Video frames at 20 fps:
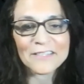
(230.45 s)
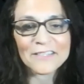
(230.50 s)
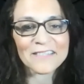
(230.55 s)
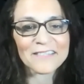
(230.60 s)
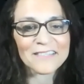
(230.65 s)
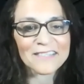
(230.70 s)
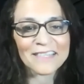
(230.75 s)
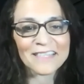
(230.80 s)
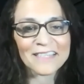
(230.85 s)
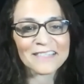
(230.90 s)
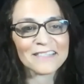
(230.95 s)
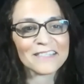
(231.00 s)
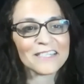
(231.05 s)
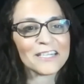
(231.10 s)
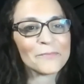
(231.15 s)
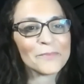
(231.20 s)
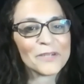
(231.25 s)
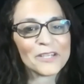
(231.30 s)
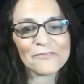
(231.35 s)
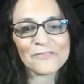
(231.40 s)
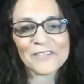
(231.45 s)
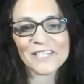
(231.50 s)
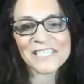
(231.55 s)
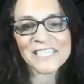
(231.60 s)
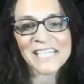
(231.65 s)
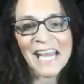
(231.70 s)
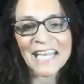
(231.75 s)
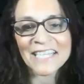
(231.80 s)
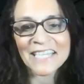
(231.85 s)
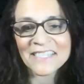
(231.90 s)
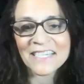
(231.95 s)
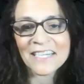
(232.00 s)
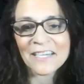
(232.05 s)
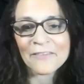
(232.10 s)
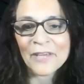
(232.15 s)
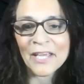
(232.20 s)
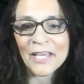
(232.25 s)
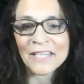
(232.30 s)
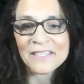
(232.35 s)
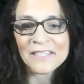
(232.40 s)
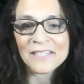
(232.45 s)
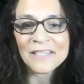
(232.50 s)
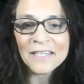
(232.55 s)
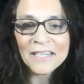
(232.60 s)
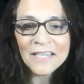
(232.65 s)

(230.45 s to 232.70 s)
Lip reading: This is going to be a fantastic event.